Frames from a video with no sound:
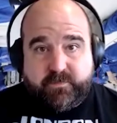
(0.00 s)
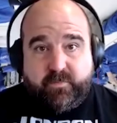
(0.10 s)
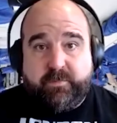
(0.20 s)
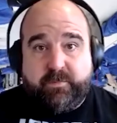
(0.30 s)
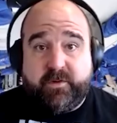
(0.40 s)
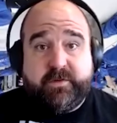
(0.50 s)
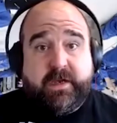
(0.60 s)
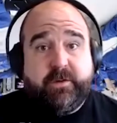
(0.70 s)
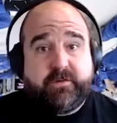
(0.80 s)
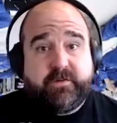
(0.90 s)
because
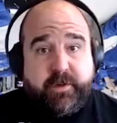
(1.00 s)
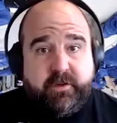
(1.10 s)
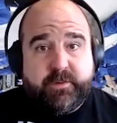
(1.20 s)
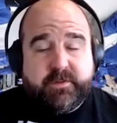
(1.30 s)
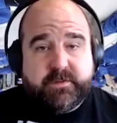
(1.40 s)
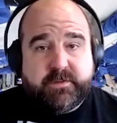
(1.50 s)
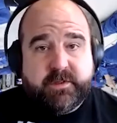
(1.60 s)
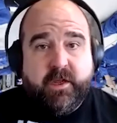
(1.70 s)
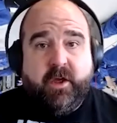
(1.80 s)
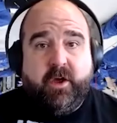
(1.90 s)
our experiments
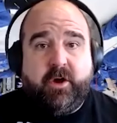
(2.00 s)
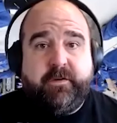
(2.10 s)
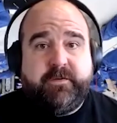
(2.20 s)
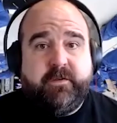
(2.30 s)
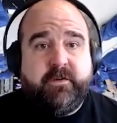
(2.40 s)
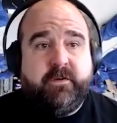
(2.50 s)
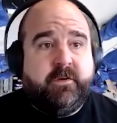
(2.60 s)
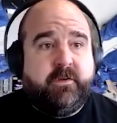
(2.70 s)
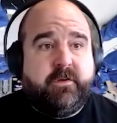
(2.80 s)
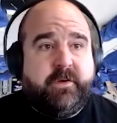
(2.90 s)

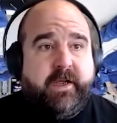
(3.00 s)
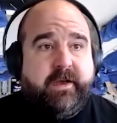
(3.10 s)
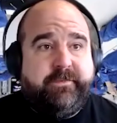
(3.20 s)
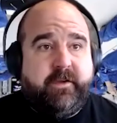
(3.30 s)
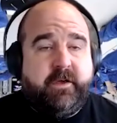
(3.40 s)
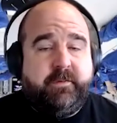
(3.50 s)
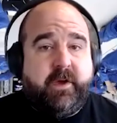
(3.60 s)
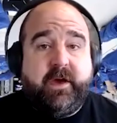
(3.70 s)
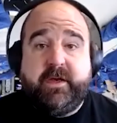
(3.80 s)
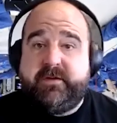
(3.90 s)
often could have
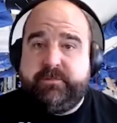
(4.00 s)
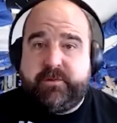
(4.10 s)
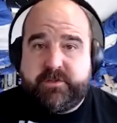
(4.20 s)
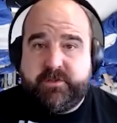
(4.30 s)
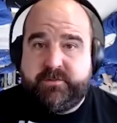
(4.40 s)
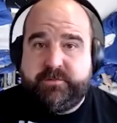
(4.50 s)
high temperatures.